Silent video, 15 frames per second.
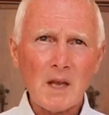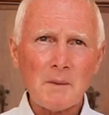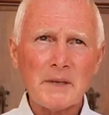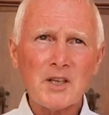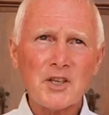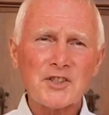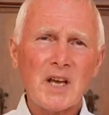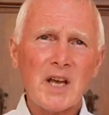
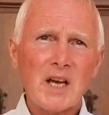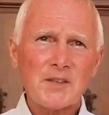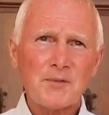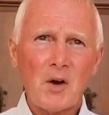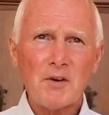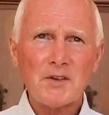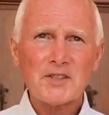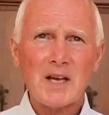because as
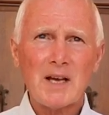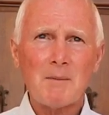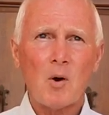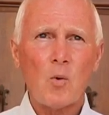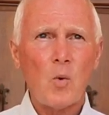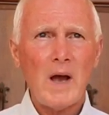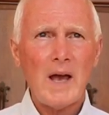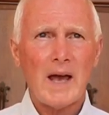far as I'm
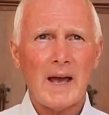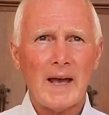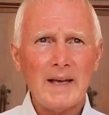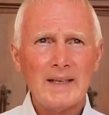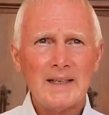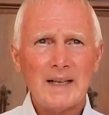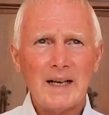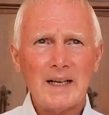
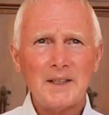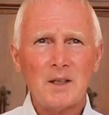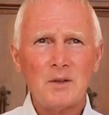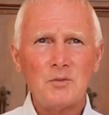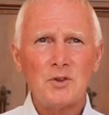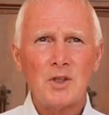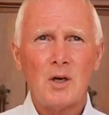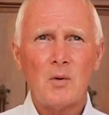aware, I
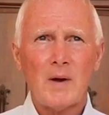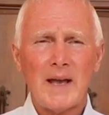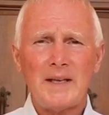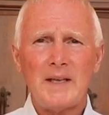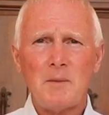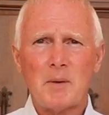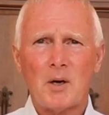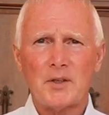don't know
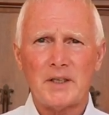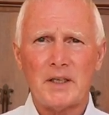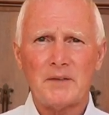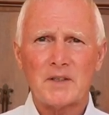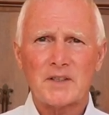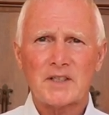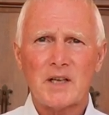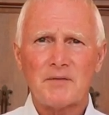anybody
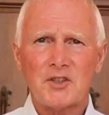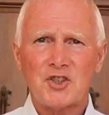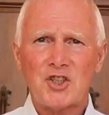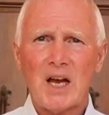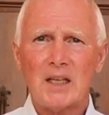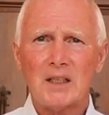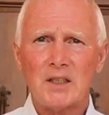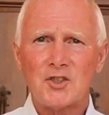that's ever
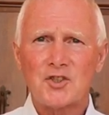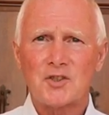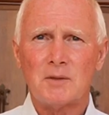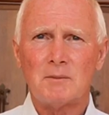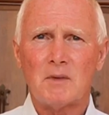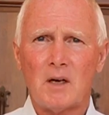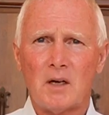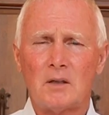challenged
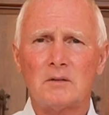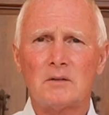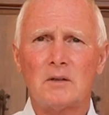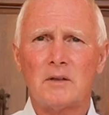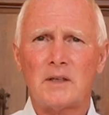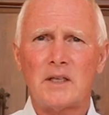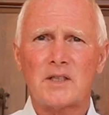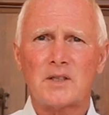them on
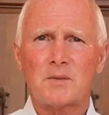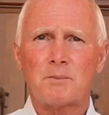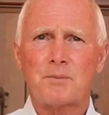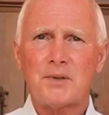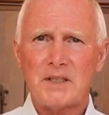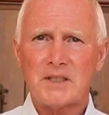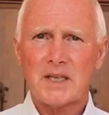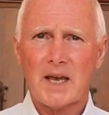this
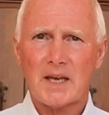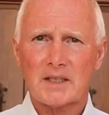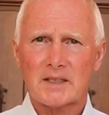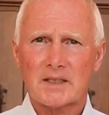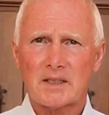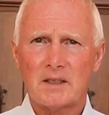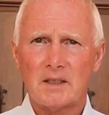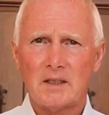
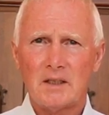pretext.